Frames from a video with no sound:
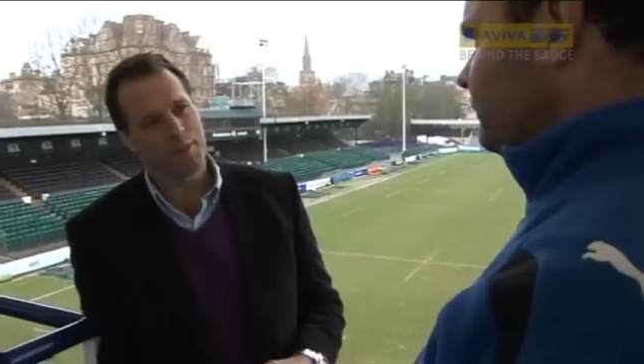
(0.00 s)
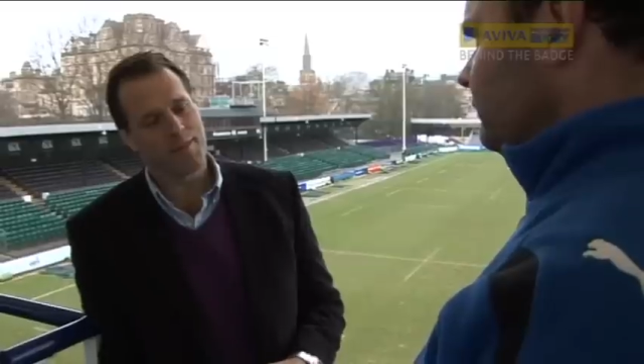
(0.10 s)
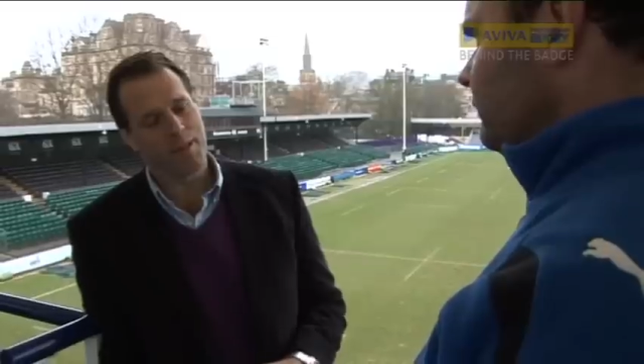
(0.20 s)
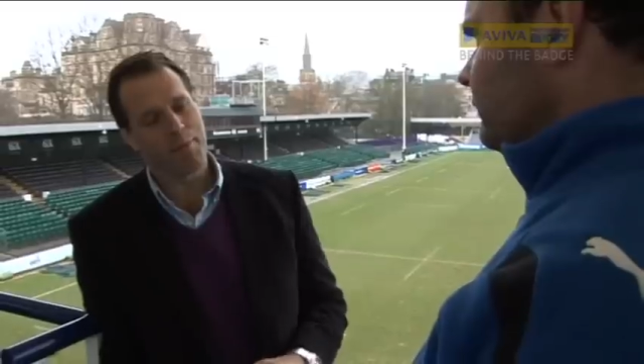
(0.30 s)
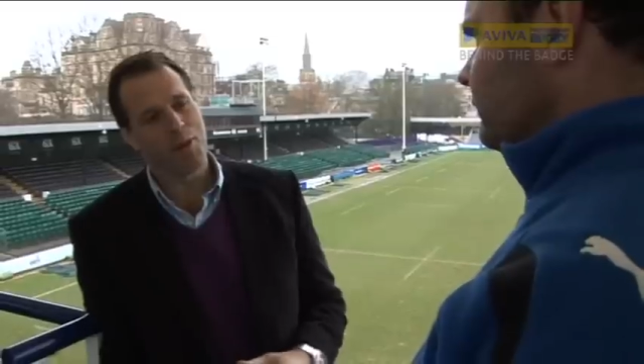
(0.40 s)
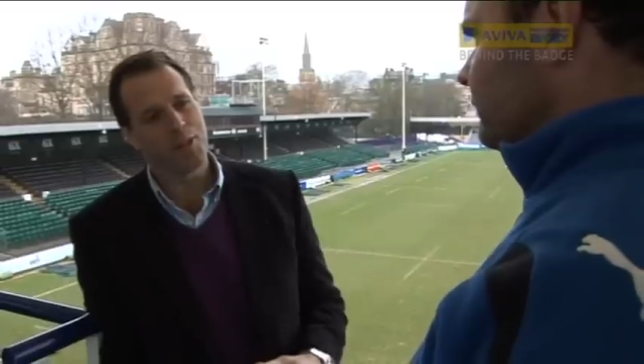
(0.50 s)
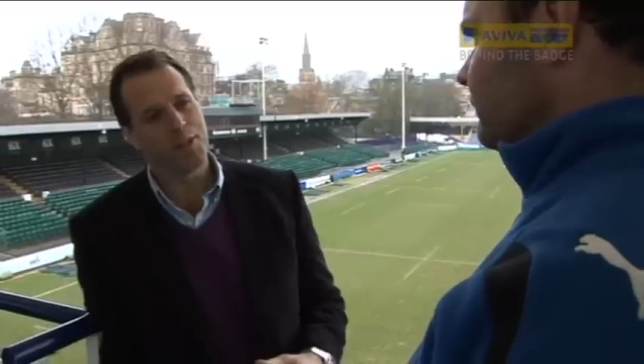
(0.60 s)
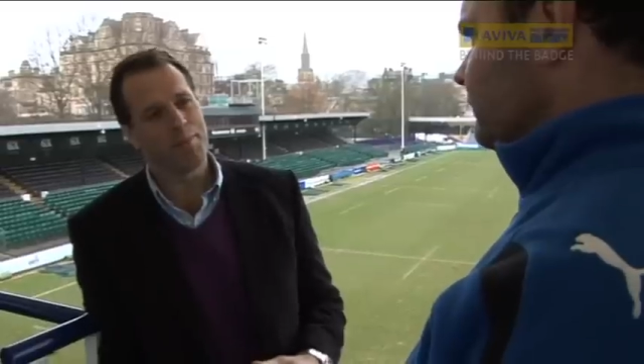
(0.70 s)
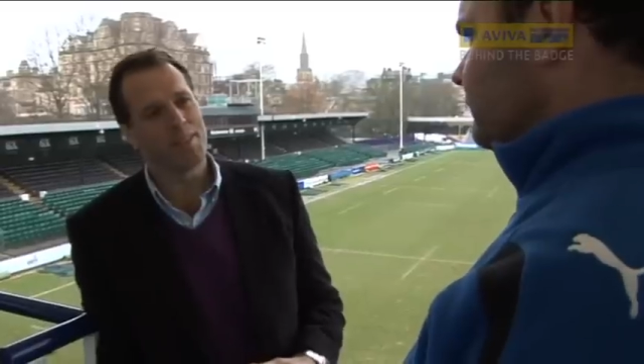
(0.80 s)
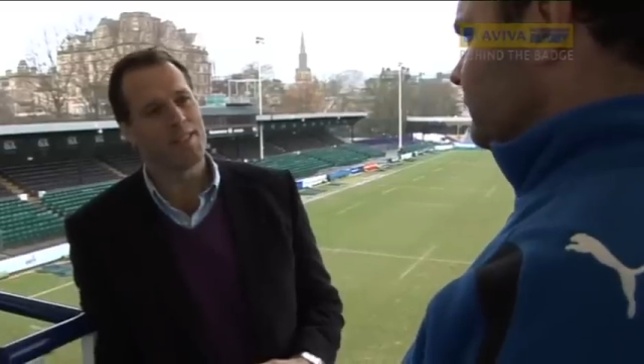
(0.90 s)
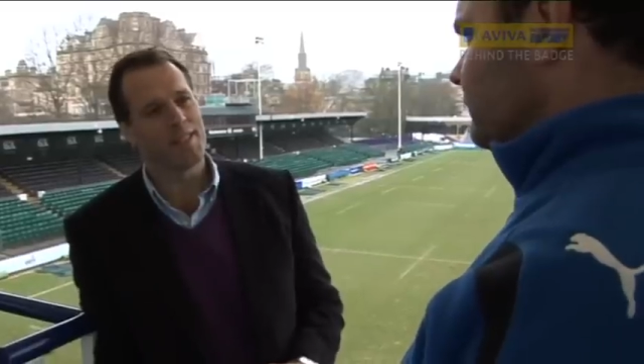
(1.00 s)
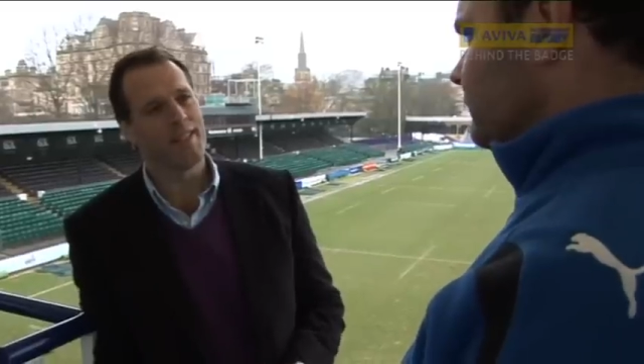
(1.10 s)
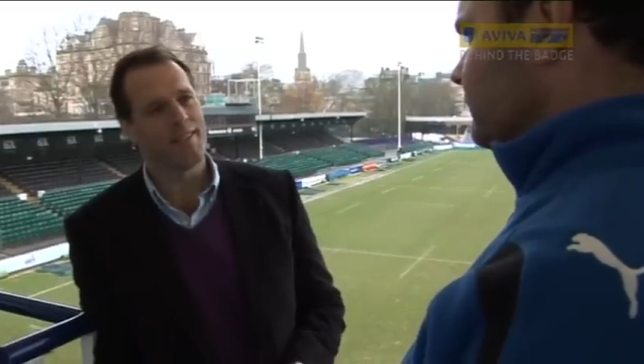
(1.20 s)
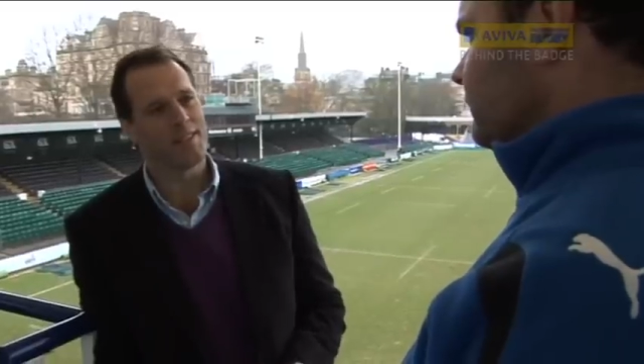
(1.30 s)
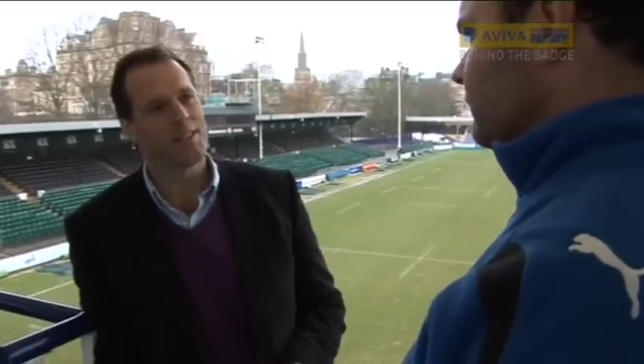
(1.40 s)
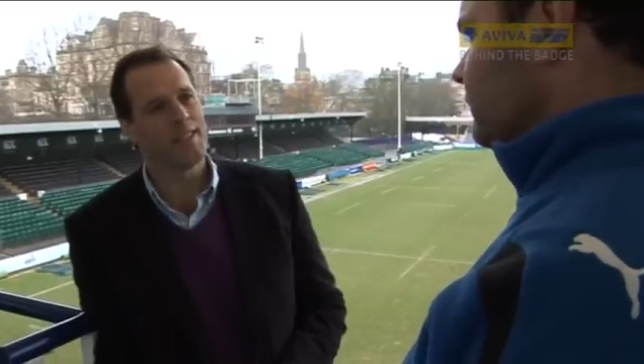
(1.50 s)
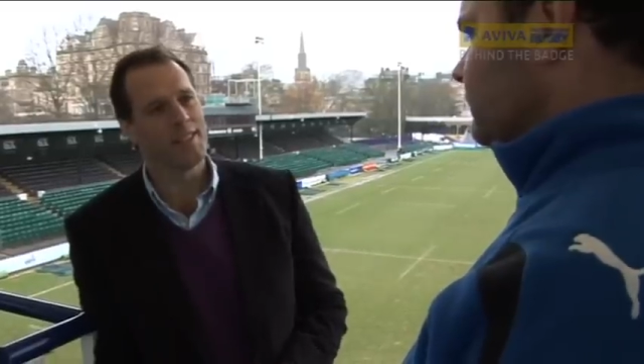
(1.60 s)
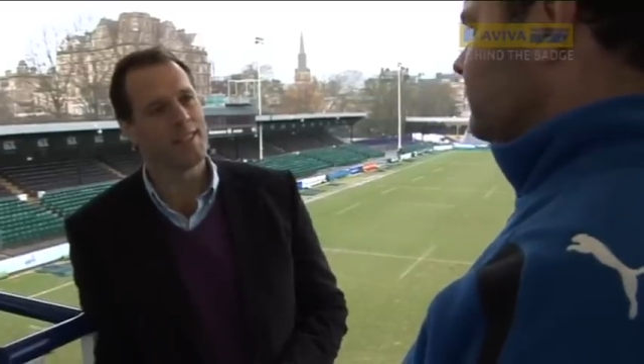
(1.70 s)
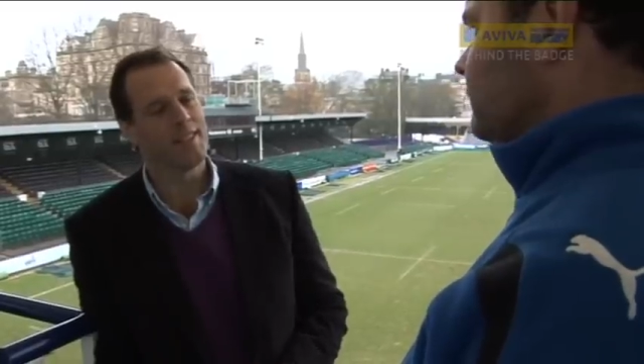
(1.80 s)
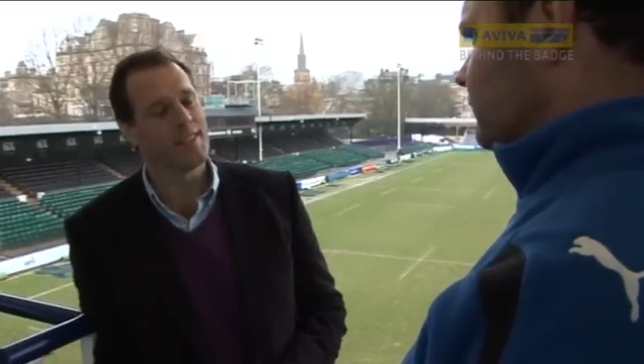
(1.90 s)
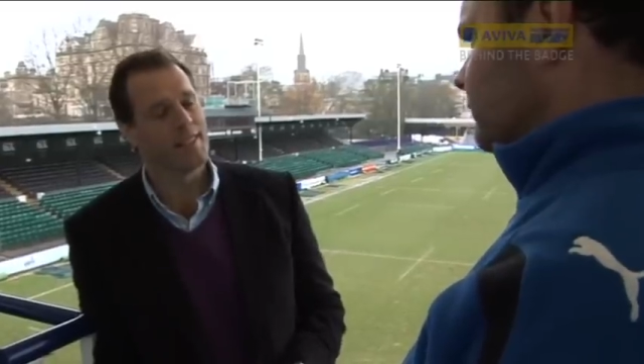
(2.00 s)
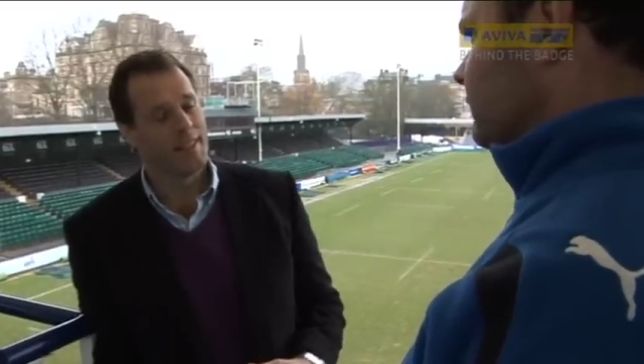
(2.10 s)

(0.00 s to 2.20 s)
We're approaching the business end of the season and